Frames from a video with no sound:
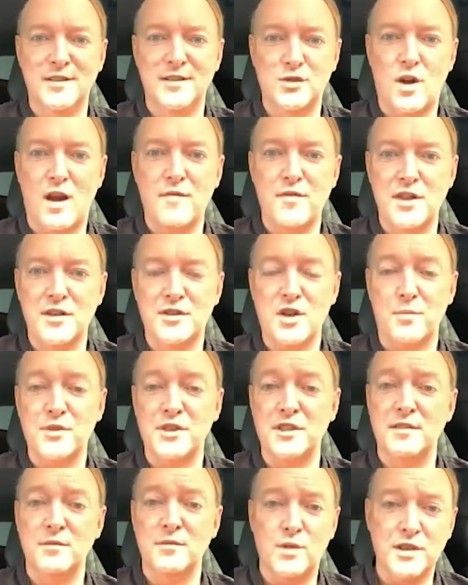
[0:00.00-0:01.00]
in driving the
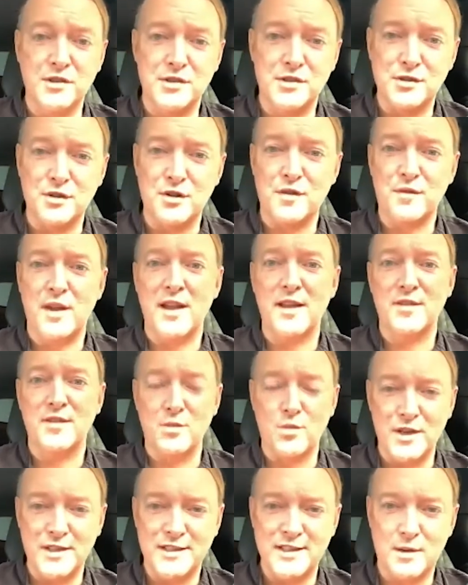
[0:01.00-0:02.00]
adoption. And when you survey
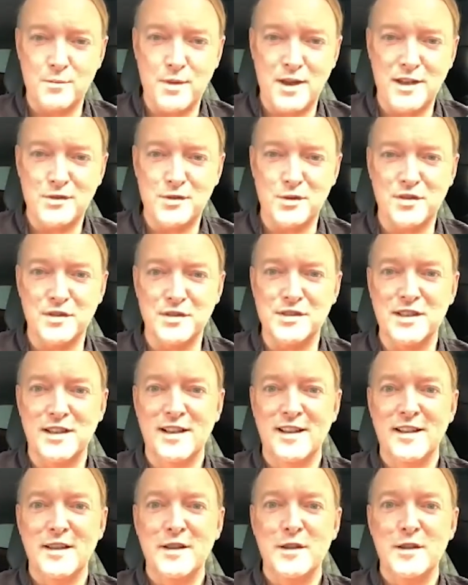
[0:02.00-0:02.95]
the retail patrons